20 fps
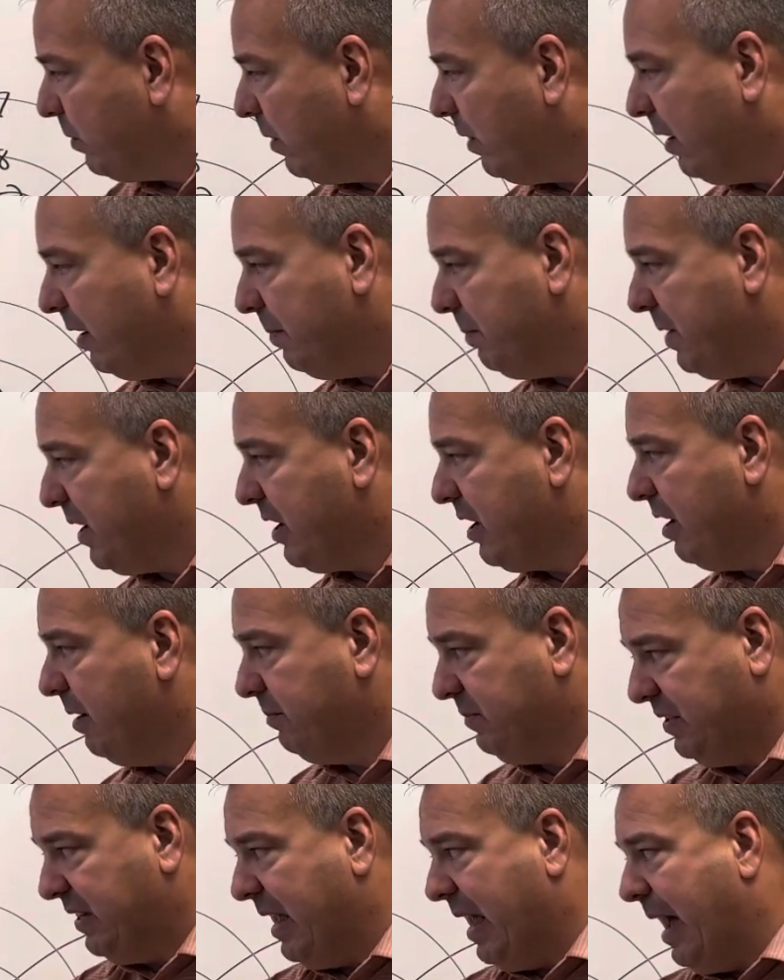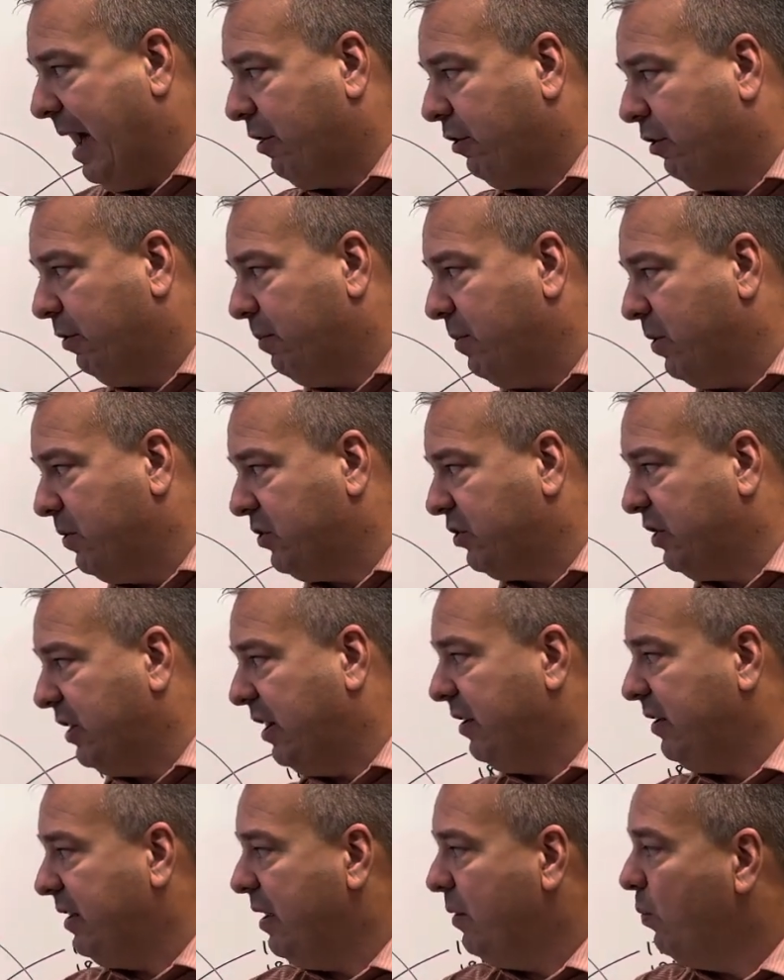one becomes the outermost
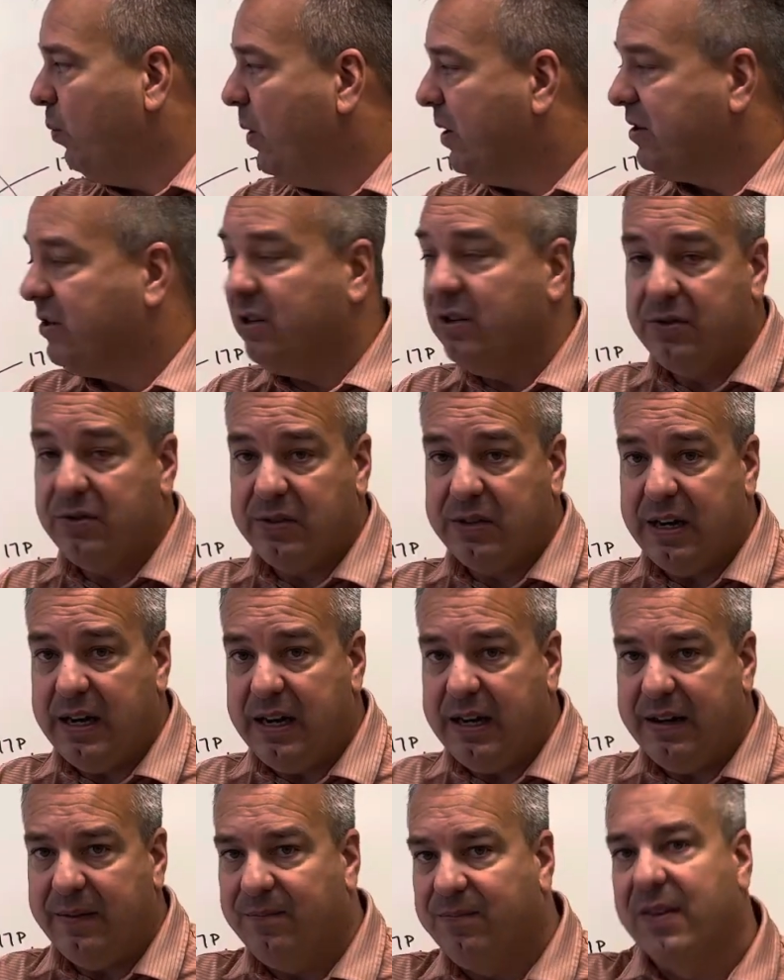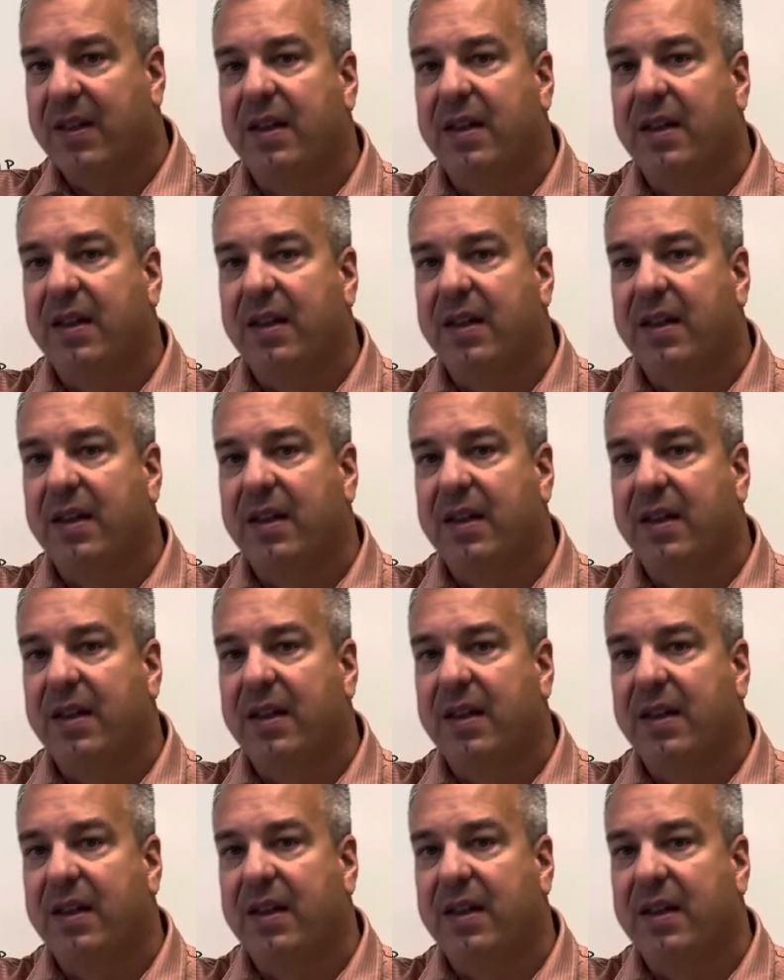shell, and what do you see?